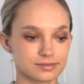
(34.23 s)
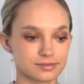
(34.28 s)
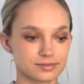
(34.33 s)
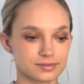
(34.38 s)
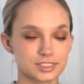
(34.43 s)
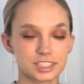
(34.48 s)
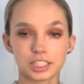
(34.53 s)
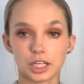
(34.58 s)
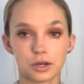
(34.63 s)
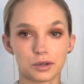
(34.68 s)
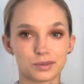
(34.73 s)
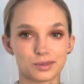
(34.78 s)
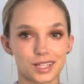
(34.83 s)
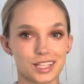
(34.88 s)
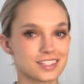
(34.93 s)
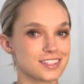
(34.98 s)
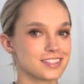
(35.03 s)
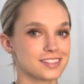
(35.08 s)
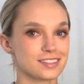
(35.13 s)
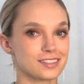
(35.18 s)
So
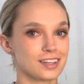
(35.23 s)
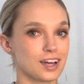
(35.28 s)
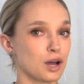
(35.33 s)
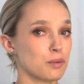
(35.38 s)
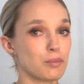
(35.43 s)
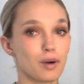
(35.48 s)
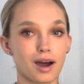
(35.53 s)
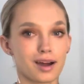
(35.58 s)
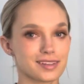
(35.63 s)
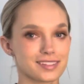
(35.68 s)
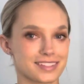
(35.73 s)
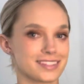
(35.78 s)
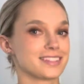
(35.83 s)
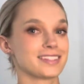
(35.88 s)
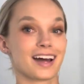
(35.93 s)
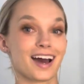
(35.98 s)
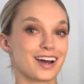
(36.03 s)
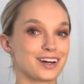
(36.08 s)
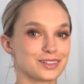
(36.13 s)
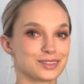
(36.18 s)
let's unbox in
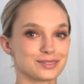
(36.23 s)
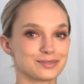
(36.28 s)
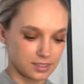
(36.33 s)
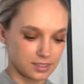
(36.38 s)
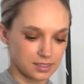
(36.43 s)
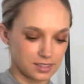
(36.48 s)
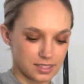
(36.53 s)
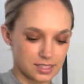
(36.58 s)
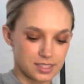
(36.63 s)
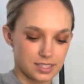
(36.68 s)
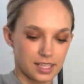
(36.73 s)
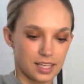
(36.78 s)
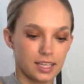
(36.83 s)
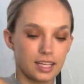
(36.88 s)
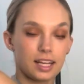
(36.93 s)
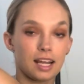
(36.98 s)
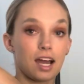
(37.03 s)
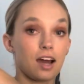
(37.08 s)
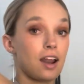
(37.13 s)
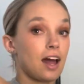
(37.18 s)
style. Let's take it
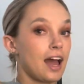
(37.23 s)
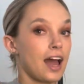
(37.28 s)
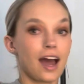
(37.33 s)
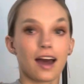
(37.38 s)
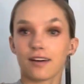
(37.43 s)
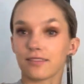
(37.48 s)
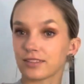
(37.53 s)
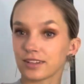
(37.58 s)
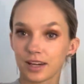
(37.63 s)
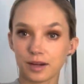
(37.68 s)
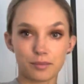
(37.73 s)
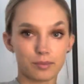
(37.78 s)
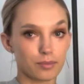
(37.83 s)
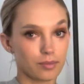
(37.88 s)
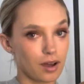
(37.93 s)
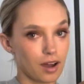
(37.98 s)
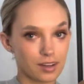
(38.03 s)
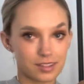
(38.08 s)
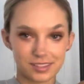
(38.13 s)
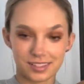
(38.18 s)
out. I have not
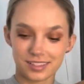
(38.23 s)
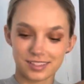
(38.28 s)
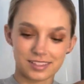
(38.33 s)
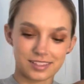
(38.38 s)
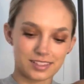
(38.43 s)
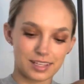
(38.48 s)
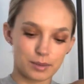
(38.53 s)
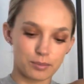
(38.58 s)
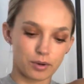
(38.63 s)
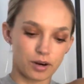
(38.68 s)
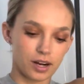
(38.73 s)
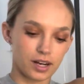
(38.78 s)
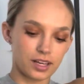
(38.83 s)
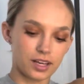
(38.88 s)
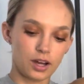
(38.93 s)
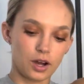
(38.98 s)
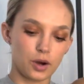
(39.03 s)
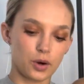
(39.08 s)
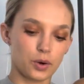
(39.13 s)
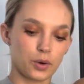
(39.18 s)
unboxed it since I brought it
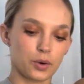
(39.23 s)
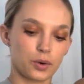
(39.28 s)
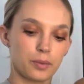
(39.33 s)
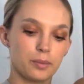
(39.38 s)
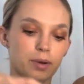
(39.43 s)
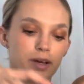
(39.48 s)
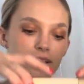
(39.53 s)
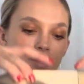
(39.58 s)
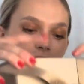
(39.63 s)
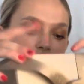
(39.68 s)
home.